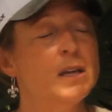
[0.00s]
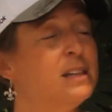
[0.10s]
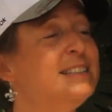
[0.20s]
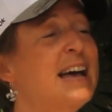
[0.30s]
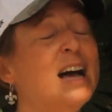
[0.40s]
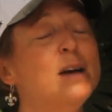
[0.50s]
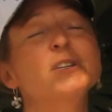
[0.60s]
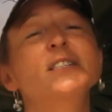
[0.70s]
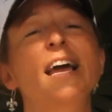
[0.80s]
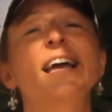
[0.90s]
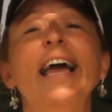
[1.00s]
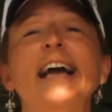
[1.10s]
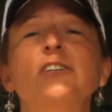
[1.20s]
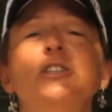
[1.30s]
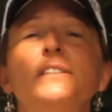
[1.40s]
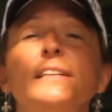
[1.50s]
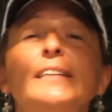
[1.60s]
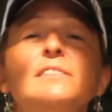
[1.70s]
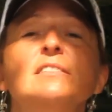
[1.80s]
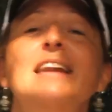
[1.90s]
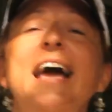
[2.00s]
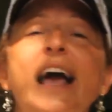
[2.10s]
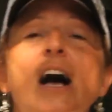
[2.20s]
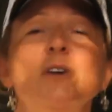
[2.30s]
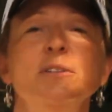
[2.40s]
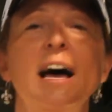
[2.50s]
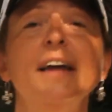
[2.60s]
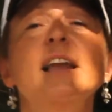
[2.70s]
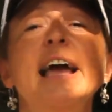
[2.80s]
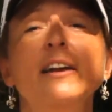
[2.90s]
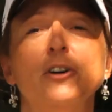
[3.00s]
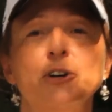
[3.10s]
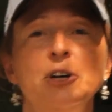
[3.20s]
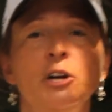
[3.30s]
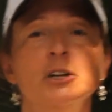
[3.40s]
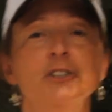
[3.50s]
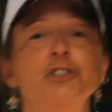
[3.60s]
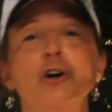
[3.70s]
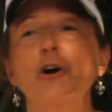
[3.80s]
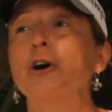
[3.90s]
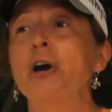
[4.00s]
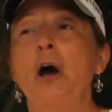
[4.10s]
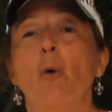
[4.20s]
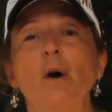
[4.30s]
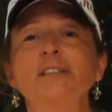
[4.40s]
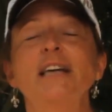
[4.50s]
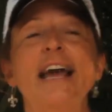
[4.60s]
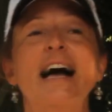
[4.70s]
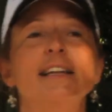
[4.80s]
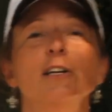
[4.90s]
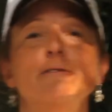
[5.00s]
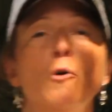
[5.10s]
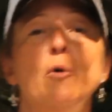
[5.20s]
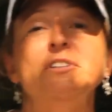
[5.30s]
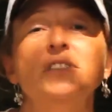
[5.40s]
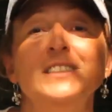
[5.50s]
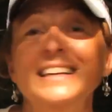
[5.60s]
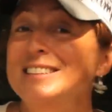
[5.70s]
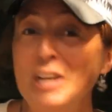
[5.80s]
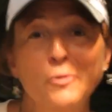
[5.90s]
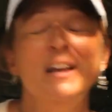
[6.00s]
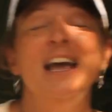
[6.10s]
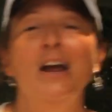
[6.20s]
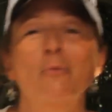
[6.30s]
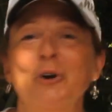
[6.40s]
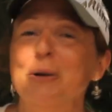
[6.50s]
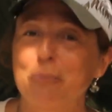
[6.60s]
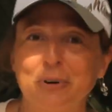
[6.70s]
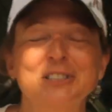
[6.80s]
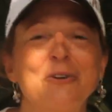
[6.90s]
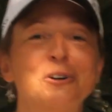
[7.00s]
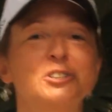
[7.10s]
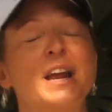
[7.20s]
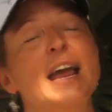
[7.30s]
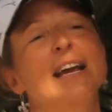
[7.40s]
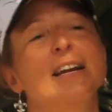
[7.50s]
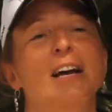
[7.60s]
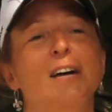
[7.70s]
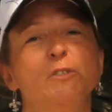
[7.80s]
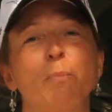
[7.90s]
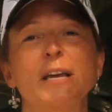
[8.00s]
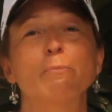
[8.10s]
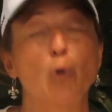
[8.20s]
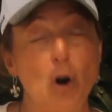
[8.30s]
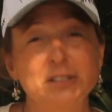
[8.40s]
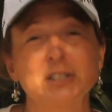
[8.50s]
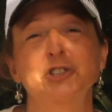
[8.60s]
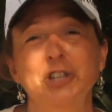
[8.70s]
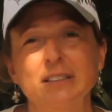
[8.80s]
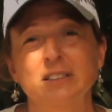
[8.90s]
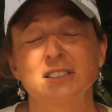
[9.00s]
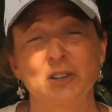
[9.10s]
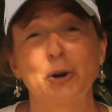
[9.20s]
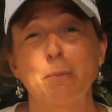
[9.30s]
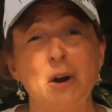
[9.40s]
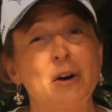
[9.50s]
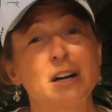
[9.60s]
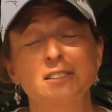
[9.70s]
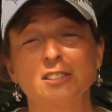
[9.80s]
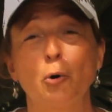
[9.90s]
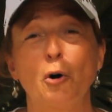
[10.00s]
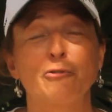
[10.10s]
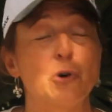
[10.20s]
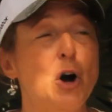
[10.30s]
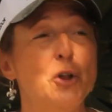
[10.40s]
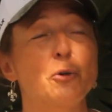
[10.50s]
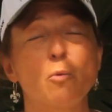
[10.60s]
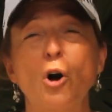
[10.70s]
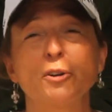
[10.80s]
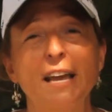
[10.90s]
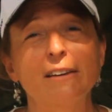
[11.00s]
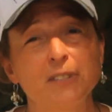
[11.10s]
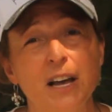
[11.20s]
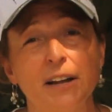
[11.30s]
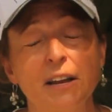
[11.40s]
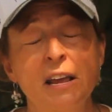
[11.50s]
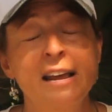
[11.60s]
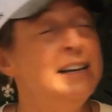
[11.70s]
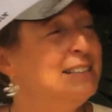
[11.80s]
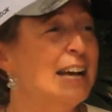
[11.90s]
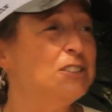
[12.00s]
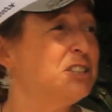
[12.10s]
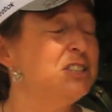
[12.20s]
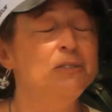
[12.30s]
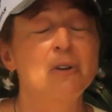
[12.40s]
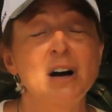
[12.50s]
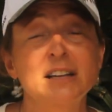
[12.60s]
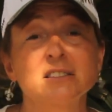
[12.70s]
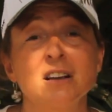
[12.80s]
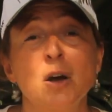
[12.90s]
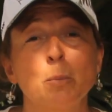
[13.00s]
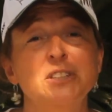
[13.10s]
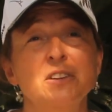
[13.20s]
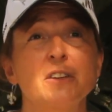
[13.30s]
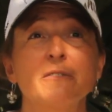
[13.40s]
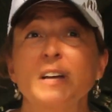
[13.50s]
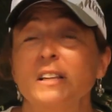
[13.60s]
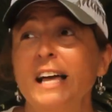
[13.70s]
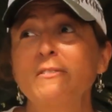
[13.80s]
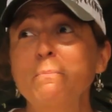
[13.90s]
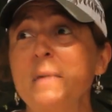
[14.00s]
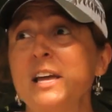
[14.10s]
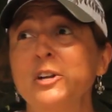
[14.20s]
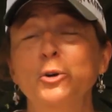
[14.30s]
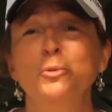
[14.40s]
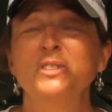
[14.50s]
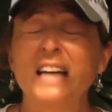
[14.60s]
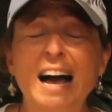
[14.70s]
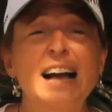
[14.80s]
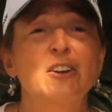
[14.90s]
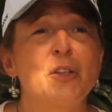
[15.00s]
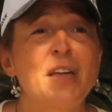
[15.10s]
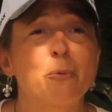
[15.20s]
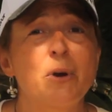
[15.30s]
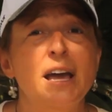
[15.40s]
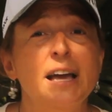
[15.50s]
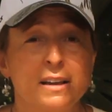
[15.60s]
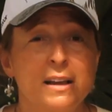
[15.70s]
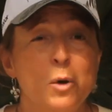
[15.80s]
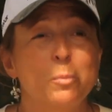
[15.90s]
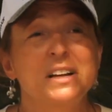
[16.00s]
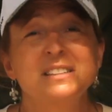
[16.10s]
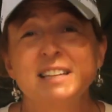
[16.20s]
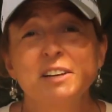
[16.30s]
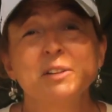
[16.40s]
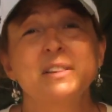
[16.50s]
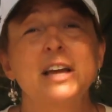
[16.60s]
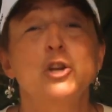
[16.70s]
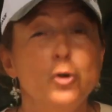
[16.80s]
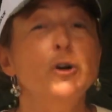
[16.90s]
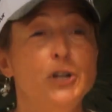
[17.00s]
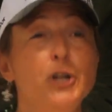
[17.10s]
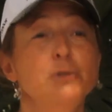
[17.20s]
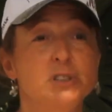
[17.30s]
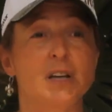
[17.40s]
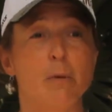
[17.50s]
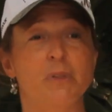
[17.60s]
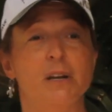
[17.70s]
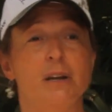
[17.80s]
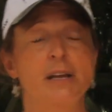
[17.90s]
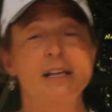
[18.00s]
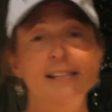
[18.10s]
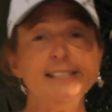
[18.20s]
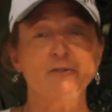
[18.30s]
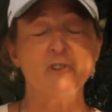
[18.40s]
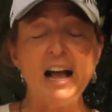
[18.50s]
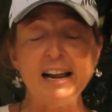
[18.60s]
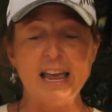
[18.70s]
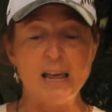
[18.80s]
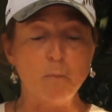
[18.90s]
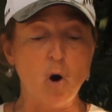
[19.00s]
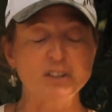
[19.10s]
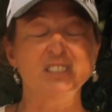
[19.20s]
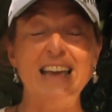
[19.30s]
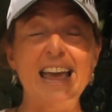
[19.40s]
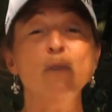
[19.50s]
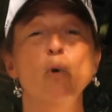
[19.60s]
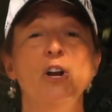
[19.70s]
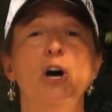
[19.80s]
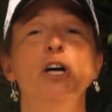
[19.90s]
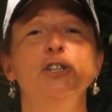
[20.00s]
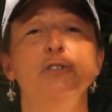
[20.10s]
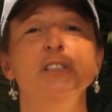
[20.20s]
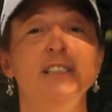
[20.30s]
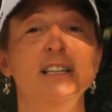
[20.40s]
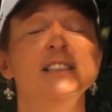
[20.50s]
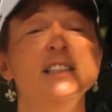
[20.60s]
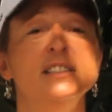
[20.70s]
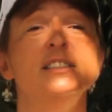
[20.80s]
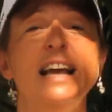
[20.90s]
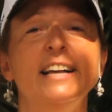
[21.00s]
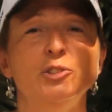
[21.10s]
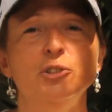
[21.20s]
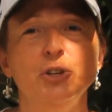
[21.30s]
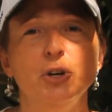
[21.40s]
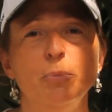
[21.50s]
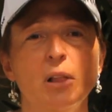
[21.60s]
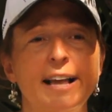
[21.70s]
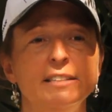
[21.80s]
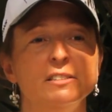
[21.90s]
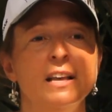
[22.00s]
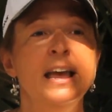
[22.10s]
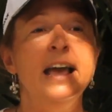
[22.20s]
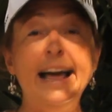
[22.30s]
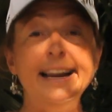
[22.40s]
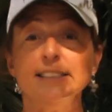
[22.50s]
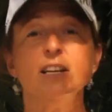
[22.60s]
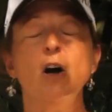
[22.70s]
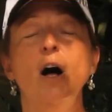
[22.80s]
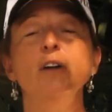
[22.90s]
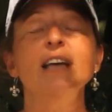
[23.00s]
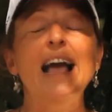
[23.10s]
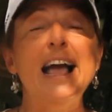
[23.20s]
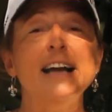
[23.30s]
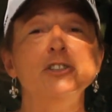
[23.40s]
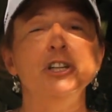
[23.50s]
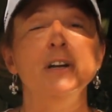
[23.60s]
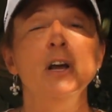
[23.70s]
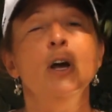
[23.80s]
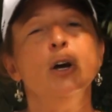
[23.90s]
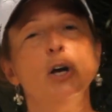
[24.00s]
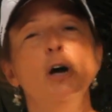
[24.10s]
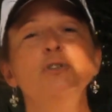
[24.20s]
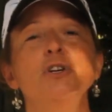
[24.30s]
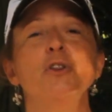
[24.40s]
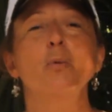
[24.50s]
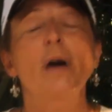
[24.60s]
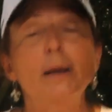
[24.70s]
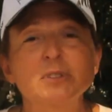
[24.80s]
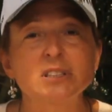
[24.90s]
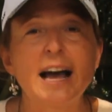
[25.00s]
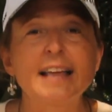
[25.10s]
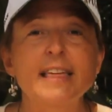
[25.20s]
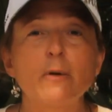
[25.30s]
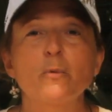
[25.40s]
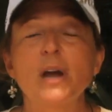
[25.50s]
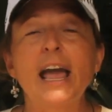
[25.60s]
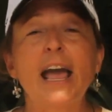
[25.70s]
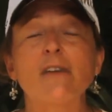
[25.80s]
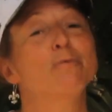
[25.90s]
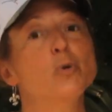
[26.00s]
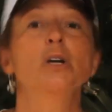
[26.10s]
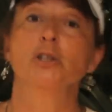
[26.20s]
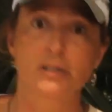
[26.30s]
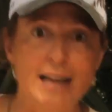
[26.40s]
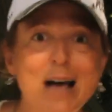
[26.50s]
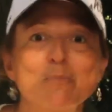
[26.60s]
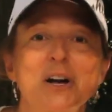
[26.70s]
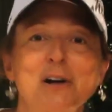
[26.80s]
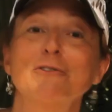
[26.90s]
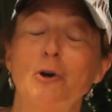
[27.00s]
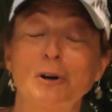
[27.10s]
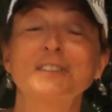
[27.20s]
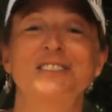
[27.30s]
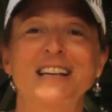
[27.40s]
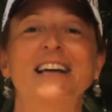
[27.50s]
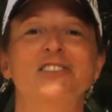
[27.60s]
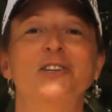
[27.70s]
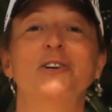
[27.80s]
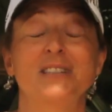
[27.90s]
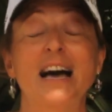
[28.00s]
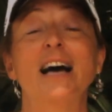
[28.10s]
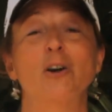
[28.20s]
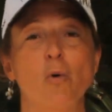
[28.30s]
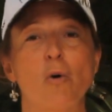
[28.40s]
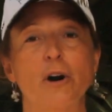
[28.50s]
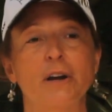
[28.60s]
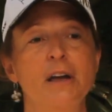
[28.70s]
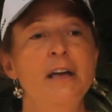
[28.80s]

The time to take action is now, not later. Sure, one day I look forward to seeing Tony Hayward in Prison Orange in handcuffs being brought to justice on American soil for all the wrong they have done. Not just to us, but to the 11 men who died on that rig. But until then, you can do something. This Friday marks day 100 since this disaster took place, and it's a call to action. Go to the website that we have, StopGulfOilDisaster.org.